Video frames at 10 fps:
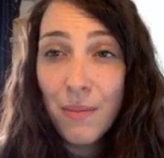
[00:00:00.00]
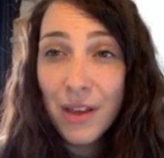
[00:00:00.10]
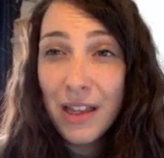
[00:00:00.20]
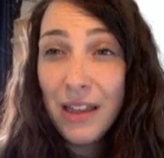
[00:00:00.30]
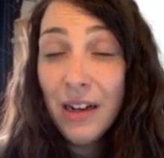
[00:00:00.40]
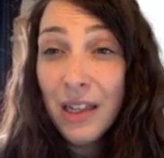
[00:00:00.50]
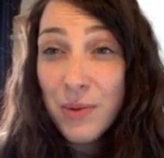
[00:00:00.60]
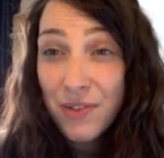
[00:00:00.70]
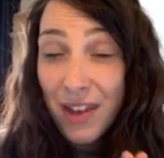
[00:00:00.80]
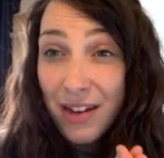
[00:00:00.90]
clearly it was
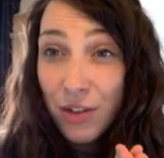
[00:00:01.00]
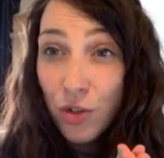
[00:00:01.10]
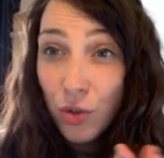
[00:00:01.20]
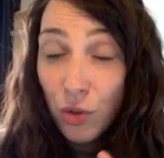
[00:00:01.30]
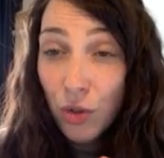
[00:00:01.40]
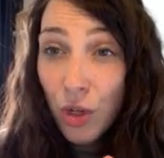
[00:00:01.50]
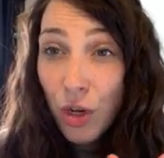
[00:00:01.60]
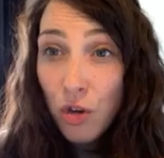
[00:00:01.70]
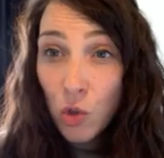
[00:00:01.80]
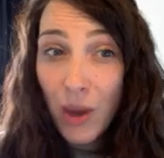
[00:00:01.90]
divided into two,
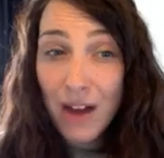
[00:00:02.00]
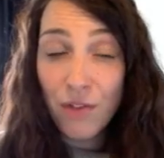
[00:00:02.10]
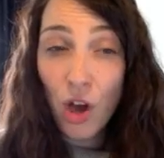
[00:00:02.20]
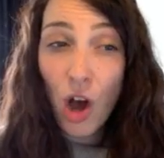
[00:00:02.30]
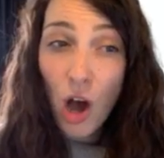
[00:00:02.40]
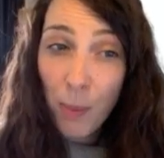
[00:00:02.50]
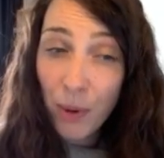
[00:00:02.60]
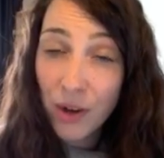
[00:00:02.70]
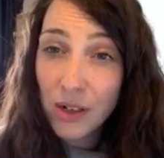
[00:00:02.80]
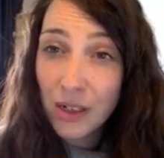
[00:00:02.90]
so we have the
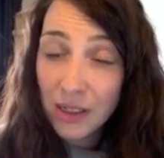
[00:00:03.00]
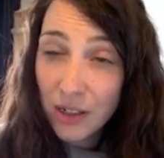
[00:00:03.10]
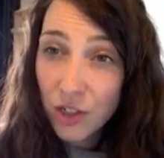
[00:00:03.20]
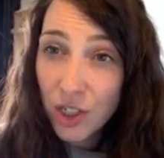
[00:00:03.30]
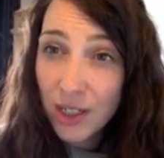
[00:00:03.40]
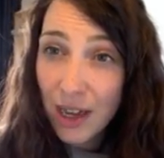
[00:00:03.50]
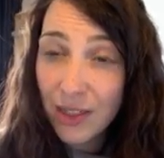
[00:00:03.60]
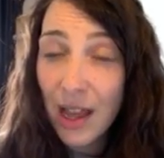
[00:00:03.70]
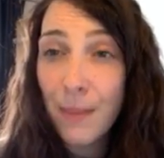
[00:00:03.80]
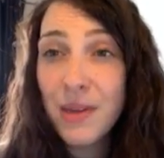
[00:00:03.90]
upper clergy, and
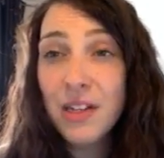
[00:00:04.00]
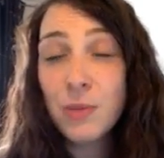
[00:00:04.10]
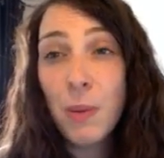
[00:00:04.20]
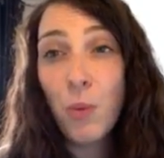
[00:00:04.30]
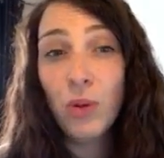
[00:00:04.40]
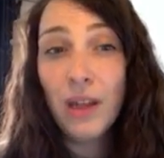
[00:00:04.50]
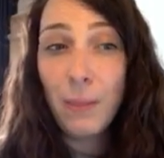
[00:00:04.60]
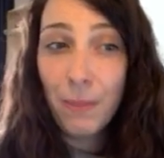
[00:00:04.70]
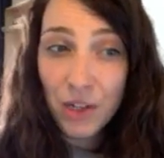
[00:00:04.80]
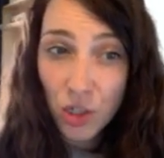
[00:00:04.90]
that means people
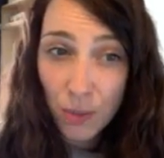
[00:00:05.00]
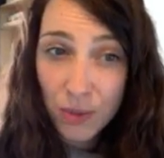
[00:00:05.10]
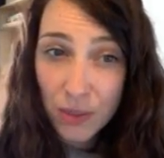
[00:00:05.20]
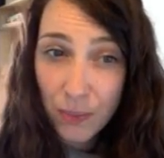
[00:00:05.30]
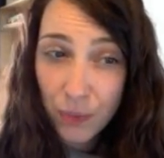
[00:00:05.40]
like bishops,